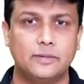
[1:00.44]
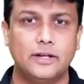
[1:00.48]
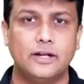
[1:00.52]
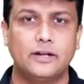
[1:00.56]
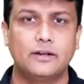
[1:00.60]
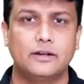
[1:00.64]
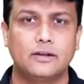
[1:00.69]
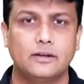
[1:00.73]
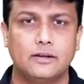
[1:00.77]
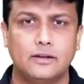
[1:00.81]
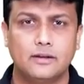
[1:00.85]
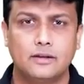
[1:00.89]

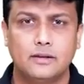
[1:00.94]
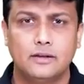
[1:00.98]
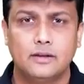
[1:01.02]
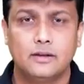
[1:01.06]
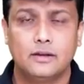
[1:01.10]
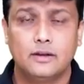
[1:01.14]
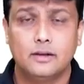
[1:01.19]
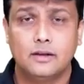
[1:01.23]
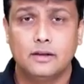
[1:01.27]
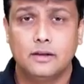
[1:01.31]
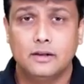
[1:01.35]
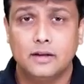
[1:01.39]
plate.
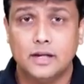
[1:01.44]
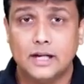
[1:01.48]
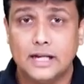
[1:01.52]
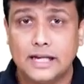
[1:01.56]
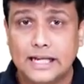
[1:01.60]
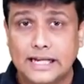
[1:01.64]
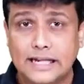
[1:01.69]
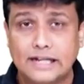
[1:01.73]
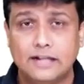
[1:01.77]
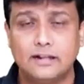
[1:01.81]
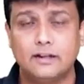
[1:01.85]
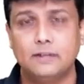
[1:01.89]

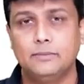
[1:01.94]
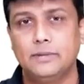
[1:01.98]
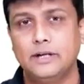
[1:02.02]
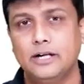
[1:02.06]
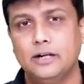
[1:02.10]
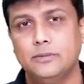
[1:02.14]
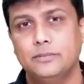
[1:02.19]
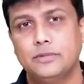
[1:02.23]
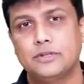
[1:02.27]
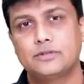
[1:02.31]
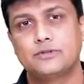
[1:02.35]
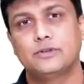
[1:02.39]
Lateral
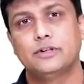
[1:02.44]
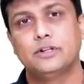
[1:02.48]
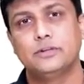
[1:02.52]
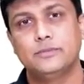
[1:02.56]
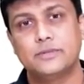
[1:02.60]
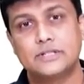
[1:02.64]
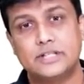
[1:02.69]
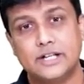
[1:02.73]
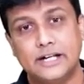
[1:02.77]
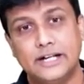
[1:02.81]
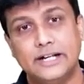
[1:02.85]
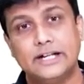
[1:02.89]
plate mesoderm
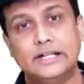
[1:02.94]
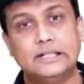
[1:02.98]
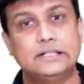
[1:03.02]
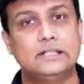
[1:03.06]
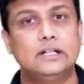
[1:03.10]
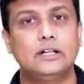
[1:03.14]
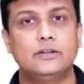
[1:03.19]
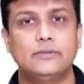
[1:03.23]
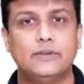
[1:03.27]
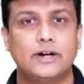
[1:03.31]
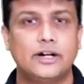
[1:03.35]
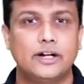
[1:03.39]
is in
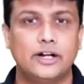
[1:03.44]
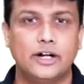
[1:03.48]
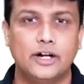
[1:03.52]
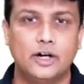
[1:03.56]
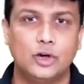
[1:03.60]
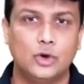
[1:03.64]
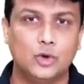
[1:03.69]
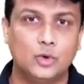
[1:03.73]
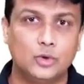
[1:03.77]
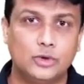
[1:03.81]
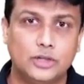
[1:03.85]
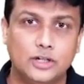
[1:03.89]
turn divided
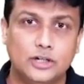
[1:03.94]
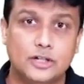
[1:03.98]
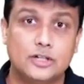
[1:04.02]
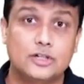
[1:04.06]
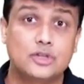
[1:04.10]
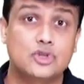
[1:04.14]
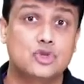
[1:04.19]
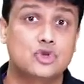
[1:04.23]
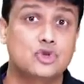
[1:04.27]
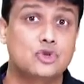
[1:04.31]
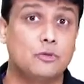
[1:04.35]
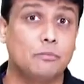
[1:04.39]
into the
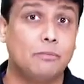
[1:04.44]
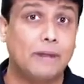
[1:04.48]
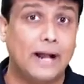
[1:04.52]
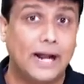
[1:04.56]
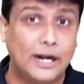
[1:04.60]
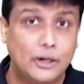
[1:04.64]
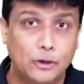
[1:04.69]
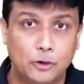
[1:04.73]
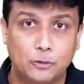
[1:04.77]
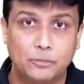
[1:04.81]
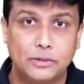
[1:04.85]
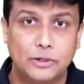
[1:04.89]

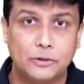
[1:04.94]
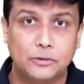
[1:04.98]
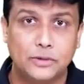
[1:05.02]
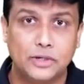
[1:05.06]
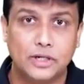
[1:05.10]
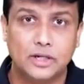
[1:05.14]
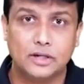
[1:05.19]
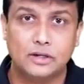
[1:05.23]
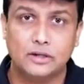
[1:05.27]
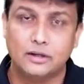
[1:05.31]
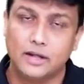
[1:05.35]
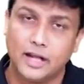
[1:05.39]

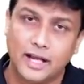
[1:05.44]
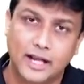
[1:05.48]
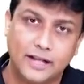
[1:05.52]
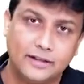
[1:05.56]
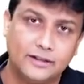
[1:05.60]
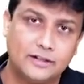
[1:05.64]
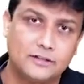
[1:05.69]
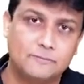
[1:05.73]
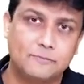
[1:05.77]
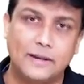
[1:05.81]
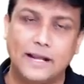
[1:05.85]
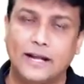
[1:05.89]
somatopleuric
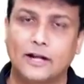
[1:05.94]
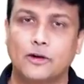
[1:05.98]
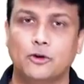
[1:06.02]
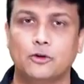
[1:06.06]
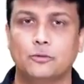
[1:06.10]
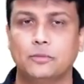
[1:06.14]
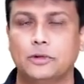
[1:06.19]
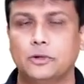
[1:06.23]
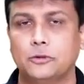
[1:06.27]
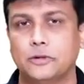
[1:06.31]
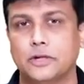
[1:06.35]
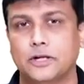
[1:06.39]
and the
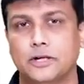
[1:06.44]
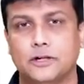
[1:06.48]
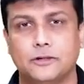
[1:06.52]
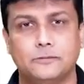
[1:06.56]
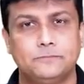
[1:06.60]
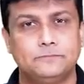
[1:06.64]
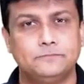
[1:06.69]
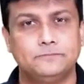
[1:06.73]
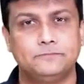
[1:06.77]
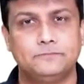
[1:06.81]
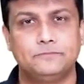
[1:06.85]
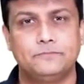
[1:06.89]
splanchnopleuric.
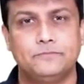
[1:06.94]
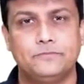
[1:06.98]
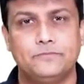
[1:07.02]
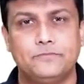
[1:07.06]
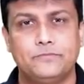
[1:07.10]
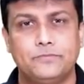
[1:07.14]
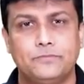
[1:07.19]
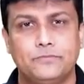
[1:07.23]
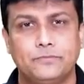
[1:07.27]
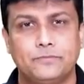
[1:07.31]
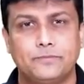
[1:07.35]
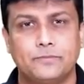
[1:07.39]

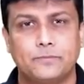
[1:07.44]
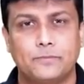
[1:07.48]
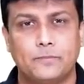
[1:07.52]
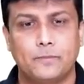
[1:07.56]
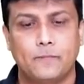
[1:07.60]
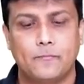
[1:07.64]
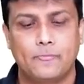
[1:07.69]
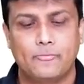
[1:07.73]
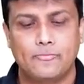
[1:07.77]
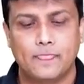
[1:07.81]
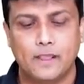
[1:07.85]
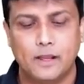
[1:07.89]

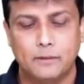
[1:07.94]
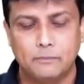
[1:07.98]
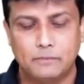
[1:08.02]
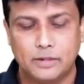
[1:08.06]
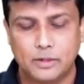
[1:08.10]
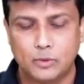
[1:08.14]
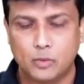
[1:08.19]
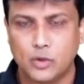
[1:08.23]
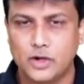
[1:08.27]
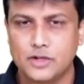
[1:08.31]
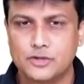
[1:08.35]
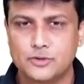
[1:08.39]

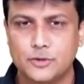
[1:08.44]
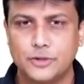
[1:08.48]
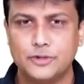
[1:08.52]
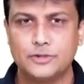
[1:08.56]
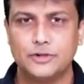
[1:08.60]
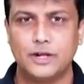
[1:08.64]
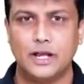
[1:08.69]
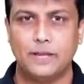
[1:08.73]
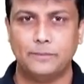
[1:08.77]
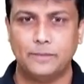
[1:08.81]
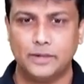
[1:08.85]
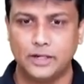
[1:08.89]
But what is going
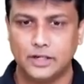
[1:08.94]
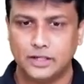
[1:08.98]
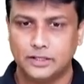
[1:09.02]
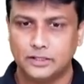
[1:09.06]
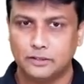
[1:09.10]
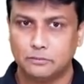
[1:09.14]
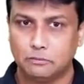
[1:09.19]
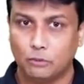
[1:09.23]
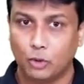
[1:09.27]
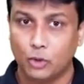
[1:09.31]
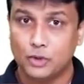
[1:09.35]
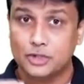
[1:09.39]
to happen in
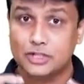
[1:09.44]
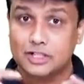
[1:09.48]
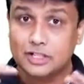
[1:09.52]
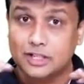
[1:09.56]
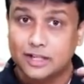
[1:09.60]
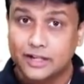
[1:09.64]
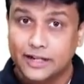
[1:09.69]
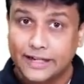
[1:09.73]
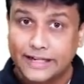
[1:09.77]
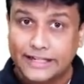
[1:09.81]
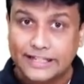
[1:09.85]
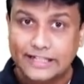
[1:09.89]
the most
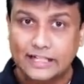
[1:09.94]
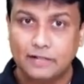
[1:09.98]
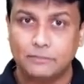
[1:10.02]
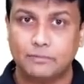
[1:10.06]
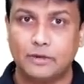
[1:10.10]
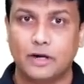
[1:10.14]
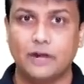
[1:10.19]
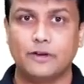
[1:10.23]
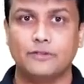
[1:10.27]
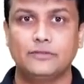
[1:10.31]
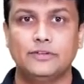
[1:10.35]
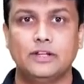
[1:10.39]
cranial
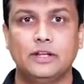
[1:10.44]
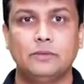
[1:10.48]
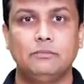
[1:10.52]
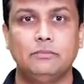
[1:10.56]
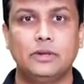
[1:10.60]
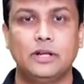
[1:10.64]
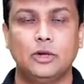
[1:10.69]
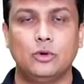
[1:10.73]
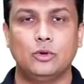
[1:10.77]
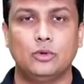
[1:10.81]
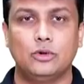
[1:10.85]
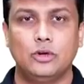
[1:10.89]
part of the
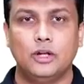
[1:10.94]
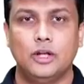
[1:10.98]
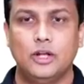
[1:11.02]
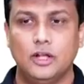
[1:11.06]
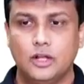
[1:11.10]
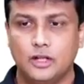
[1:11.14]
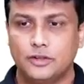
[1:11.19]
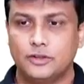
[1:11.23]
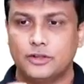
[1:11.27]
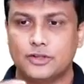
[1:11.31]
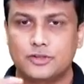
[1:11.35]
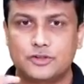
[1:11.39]
embryo,
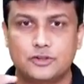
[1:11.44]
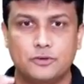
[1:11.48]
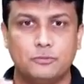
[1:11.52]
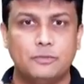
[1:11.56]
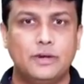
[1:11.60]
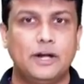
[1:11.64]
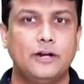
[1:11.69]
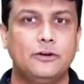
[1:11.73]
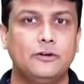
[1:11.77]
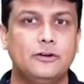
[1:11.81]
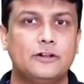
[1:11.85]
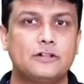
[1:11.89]
the
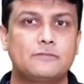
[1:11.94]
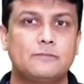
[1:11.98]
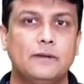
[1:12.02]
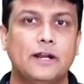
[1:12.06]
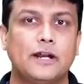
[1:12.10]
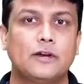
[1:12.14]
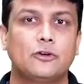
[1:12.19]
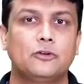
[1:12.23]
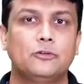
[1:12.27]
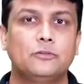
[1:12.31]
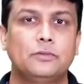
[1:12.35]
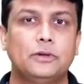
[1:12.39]
somato and
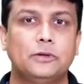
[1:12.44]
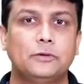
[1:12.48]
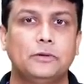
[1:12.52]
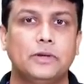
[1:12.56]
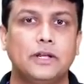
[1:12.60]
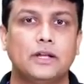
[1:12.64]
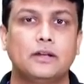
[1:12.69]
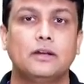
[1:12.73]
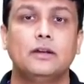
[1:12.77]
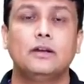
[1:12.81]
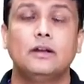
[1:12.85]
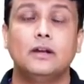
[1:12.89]

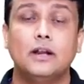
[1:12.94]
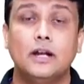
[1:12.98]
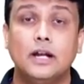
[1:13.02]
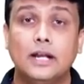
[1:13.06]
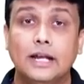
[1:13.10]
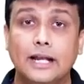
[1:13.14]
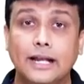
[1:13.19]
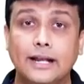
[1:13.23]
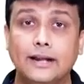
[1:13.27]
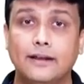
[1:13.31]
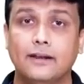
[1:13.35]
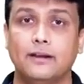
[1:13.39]
splanchnopleuric
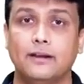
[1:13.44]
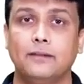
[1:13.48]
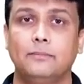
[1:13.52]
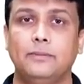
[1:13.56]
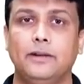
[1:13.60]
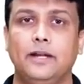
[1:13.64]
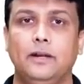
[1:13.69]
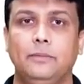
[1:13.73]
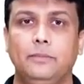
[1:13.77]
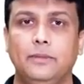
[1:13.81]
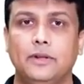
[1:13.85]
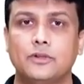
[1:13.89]
lateral
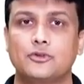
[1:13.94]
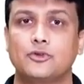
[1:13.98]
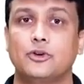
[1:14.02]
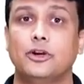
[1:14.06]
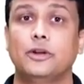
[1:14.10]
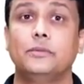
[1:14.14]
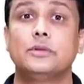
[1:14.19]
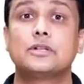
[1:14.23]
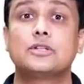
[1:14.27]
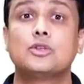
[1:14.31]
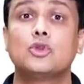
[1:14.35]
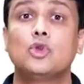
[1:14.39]
plate
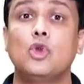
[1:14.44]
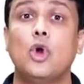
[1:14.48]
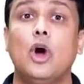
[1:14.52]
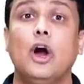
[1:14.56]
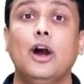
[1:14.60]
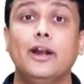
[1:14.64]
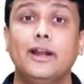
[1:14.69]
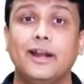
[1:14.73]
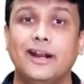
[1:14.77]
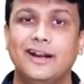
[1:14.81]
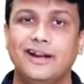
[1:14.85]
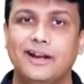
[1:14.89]
mesoderm is
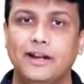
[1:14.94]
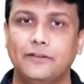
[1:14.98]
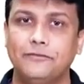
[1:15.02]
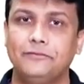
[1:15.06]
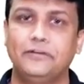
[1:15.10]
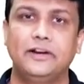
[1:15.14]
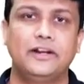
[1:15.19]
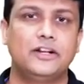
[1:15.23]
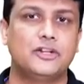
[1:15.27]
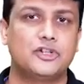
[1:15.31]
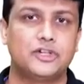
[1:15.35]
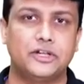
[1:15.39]
not
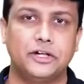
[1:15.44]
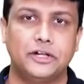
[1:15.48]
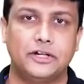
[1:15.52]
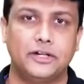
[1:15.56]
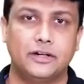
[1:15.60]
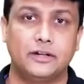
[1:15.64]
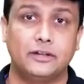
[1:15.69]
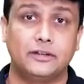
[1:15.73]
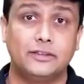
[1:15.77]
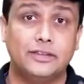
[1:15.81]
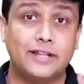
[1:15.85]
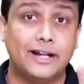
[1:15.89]

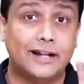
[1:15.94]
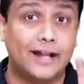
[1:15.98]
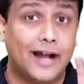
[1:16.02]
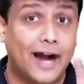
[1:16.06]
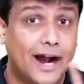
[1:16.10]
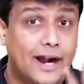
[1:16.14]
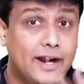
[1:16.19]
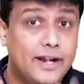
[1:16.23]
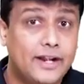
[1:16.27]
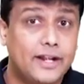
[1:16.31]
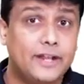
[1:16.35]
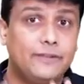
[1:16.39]
differentiated. That
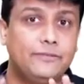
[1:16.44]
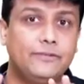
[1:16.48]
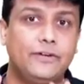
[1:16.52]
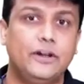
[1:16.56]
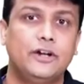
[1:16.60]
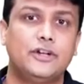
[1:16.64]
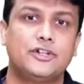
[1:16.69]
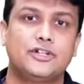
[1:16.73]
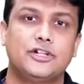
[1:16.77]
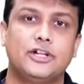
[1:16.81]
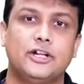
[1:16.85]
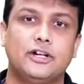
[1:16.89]

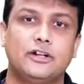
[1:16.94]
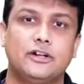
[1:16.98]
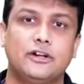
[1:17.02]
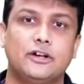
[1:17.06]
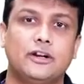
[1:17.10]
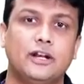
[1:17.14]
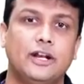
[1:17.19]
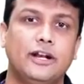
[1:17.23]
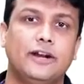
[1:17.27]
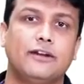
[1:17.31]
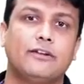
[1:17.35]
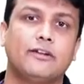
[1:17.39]
undifferentiated
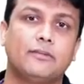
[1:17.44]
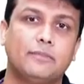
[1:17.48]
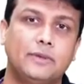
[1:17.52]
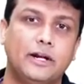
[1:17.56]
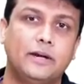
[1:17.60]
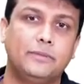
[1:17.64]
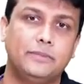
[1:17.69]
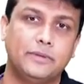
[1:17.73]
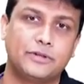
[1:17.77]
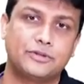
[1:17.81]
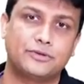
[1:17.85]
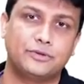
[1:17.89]
lateral
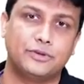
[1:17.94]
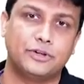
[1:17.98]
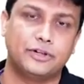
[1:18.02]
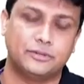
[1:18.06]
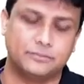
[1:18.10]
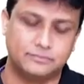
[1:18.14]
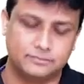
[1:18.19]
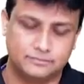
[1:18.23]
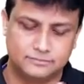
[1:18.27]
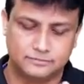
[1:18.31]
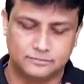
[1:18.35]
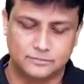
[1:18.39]
plate mesoderm,
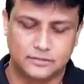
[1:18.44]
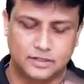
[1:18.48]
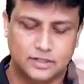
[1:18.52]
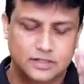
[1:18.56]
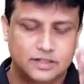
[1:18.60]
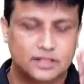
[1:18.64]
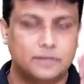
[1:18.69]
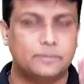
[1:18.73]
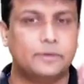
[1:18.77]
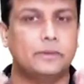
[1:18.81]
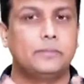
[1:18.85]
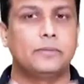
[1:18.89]

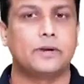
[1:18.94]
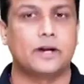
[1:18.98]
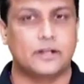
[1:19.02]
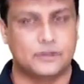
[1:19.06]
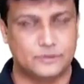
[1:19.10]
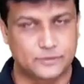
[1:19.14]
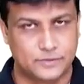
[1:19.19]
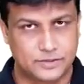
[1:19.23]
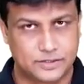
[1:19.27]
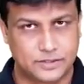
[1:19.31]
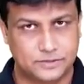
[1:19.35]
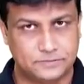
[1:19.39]
septum
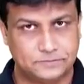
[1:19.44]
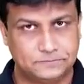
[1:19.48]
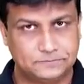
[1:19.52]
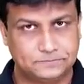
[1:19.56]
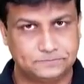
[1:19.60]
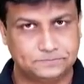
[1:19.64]
transversum.